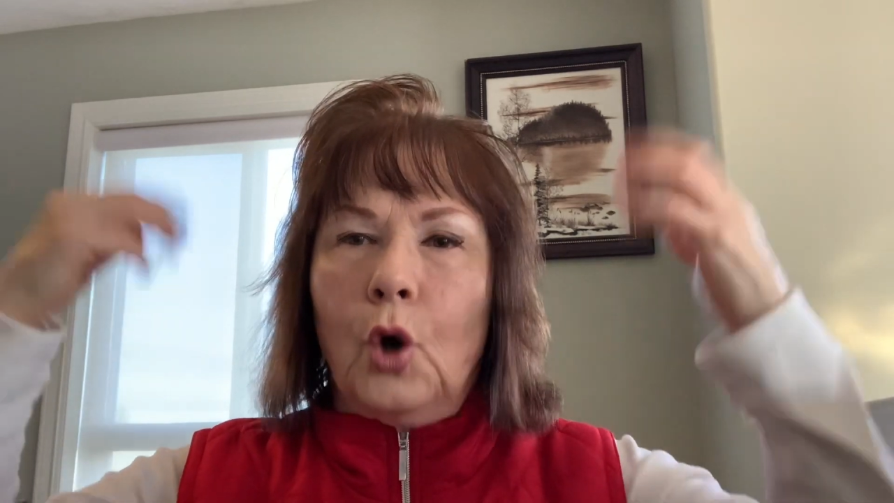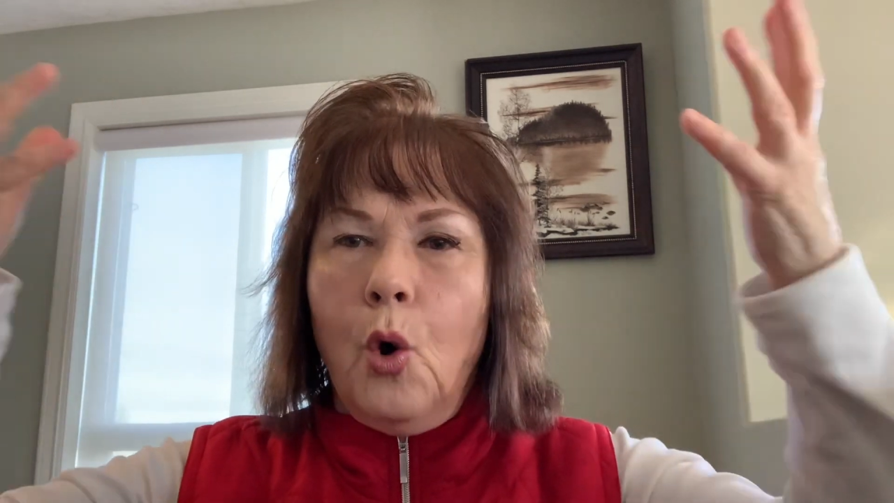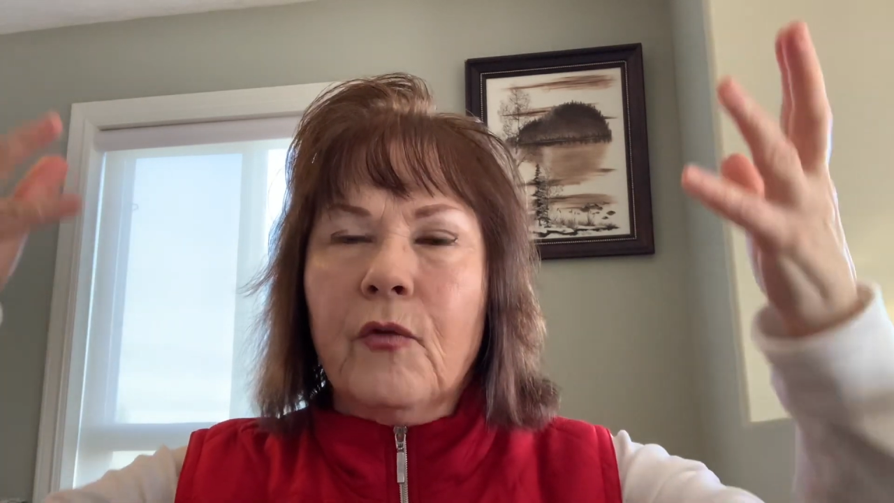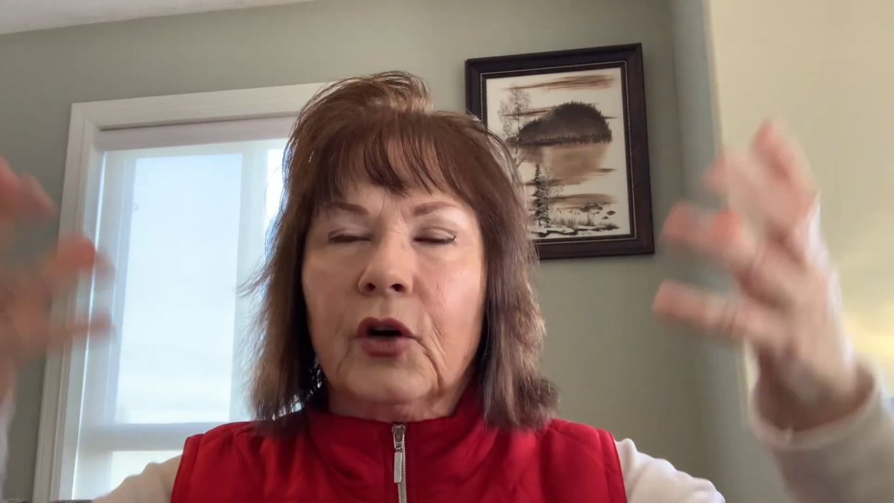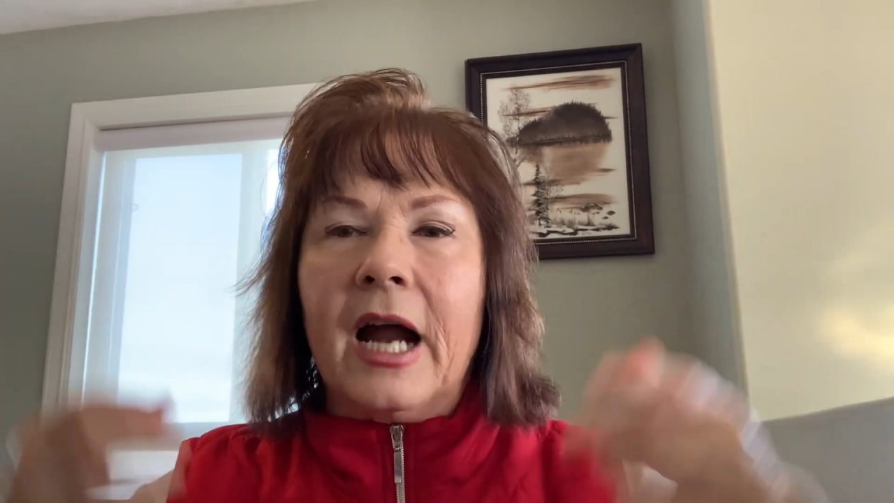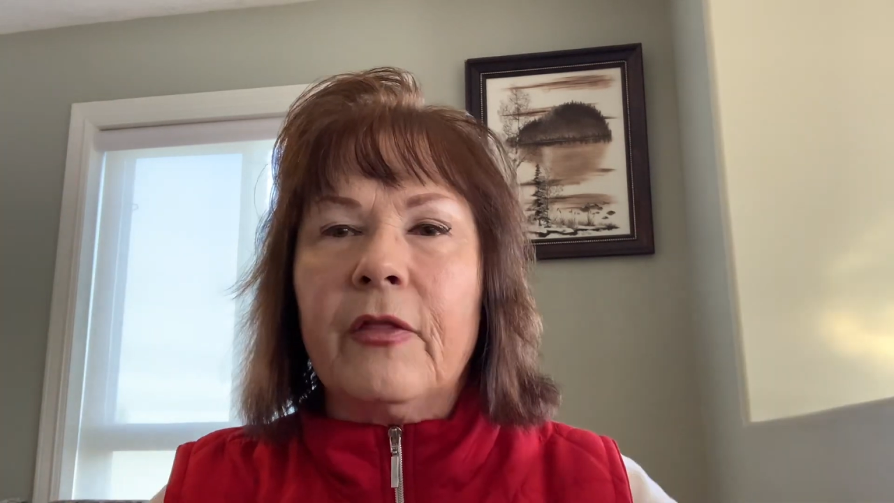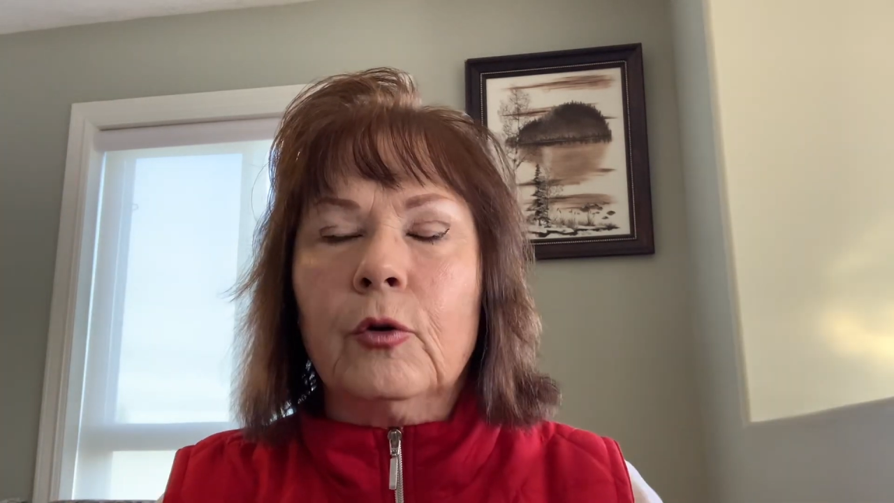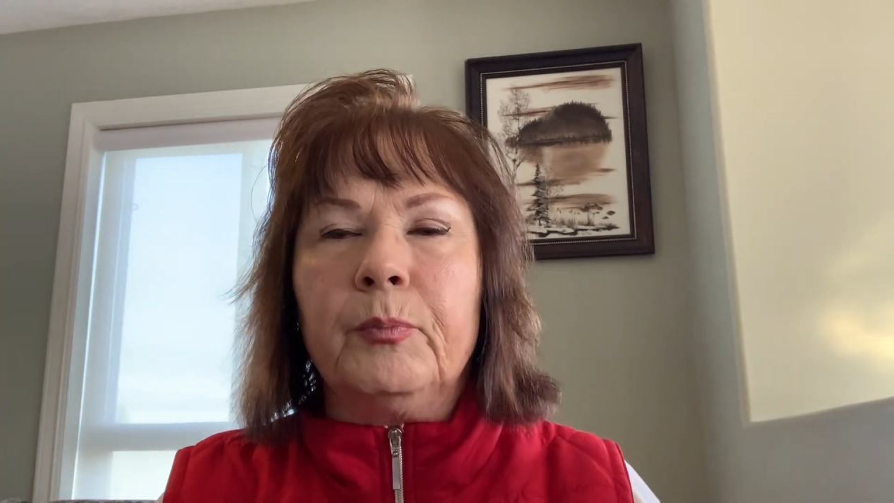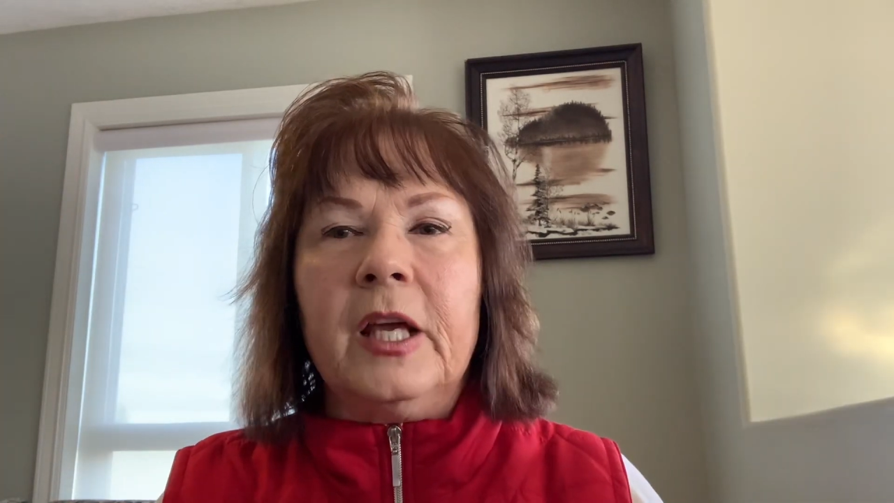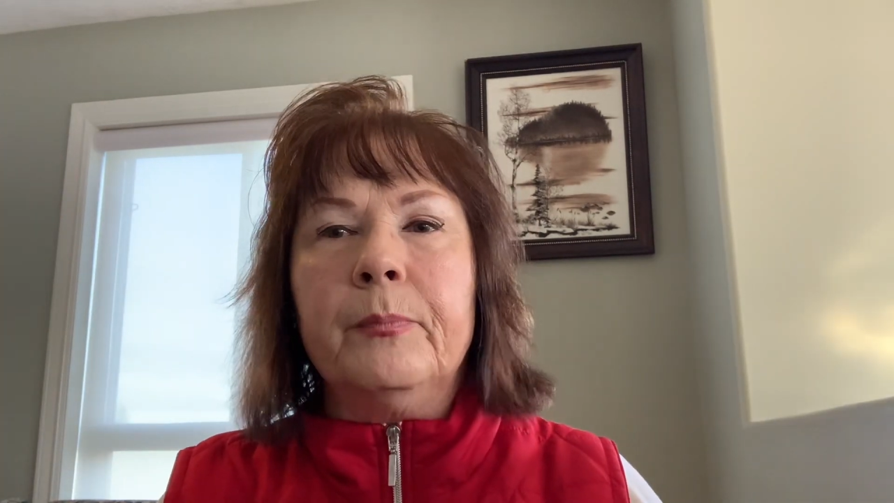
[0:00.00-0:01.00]
over other
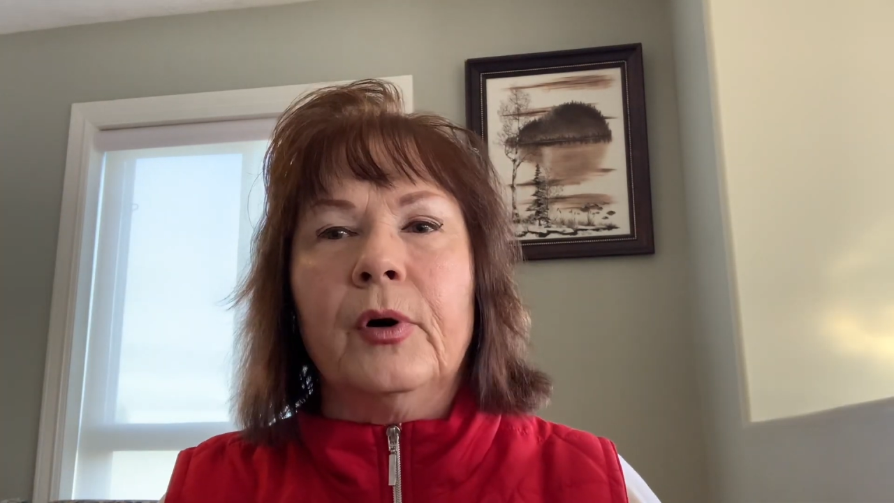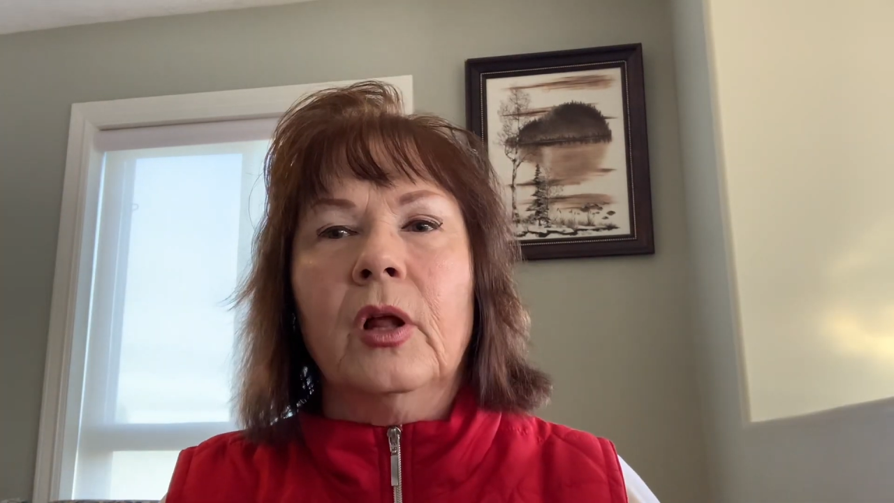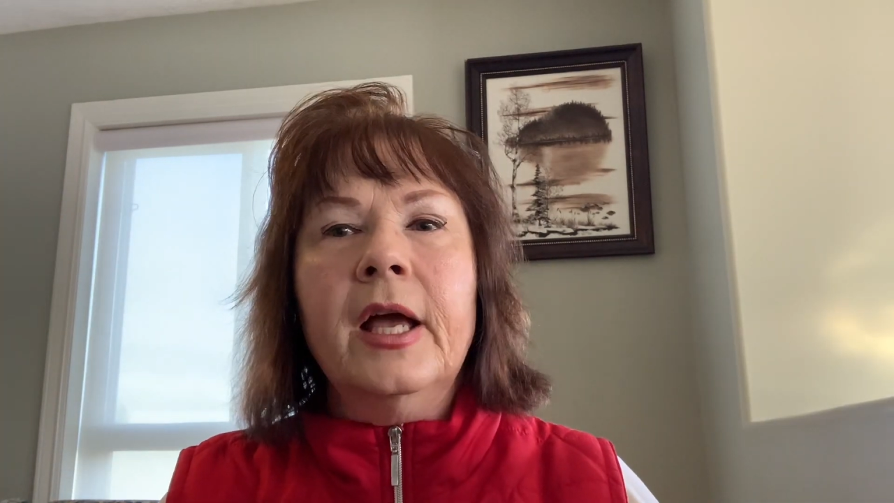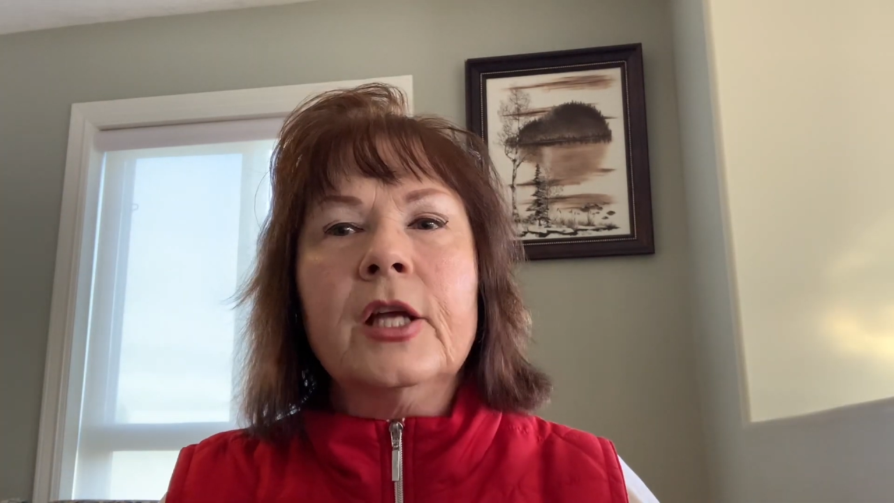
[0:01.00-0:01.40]
people.